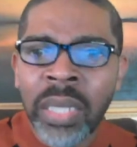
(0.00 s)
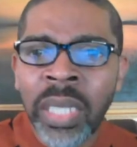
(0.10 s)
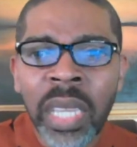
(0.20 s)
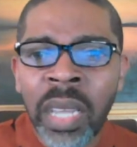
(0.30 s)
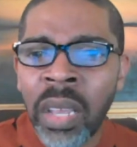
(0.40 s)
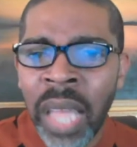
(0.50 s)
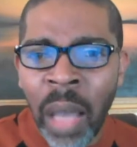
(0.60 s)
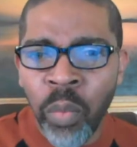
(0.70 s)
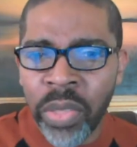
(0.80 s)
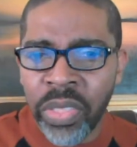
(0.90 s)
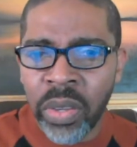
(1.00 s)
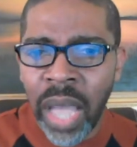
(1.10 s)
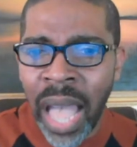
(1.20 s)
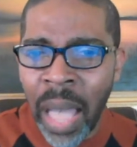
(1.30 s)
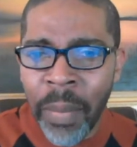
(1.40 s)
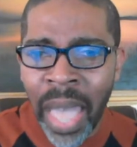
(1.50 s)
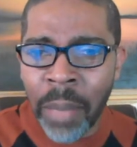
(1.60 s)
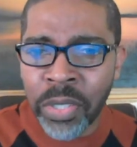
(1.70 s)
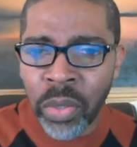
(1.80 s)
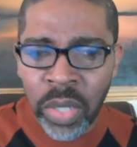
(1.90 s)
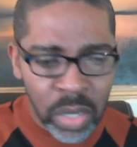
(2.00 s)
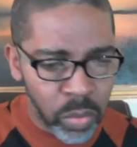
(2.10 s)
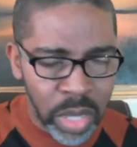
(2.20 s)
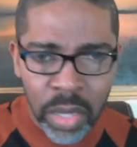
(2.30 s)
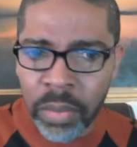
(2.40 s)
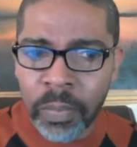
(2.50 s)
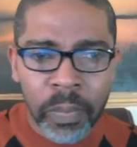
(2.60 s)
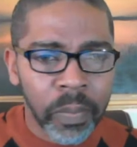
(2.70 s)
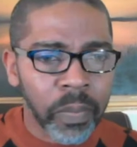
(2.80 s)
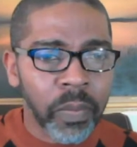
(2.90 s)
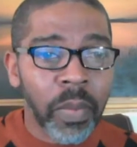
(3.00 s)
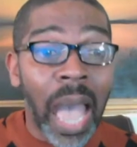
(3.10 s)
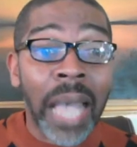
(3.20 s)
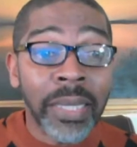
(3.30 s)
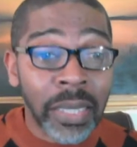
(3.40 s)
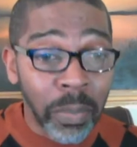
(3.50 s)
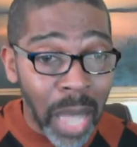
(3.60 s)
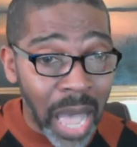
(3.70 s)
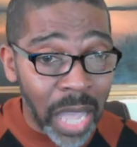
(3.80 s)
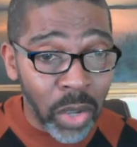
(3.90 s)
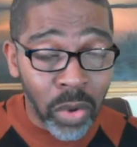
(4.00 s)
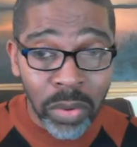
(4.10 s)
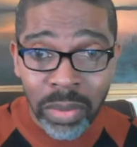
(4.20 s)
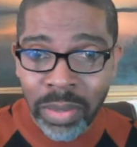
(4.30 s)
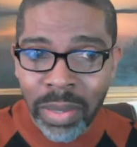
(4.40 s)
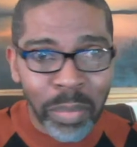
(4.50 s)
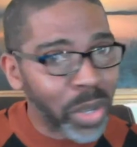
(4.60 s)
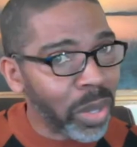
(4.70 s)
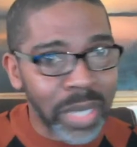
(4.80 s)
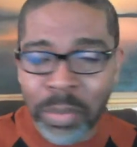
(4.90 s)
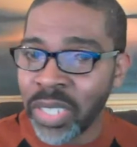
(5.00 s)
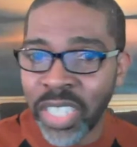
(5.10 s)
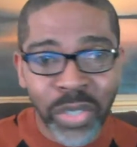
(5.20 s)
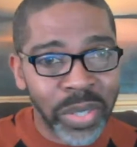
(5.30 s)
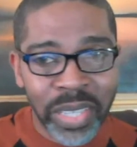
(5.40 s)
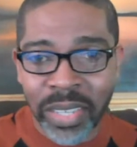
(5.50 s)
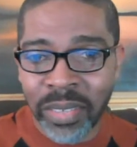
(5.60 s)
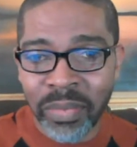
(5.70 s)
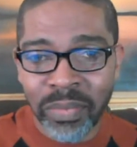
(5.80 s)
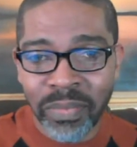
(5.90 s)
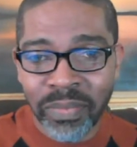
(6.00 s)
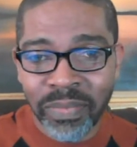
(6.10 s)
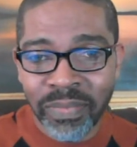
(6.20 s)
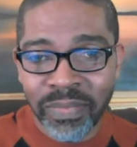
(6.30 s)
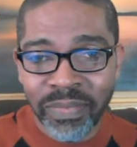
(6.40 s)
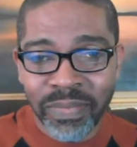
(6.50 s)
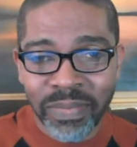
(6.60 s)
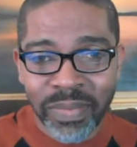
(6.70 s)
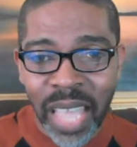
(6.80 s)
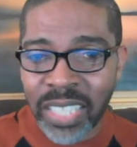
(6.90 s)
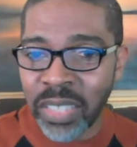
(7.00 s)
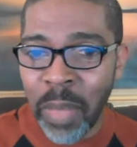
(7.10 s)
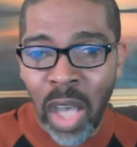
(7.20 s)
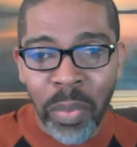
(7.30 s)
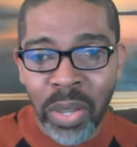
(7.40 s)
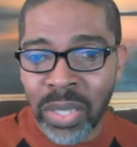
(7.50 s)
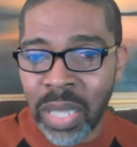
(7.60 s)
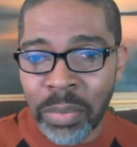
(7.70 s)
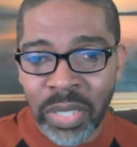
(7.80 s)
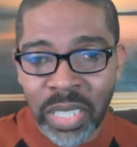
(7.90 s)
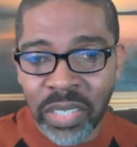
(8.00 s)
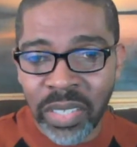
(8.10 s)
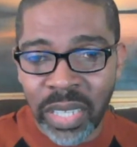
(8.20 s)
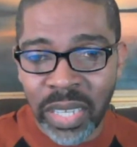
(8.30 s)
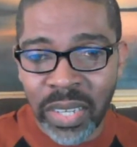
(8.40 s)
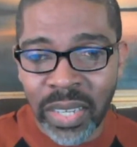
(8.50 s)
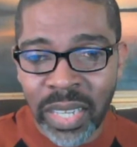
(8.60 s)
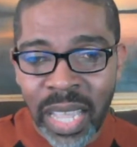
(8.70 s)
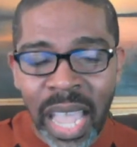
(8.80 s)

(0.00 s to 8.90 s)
T. Cutler, I'm with you. I'm absolutely here with I smile because I'm still here. I smile because I'm still here.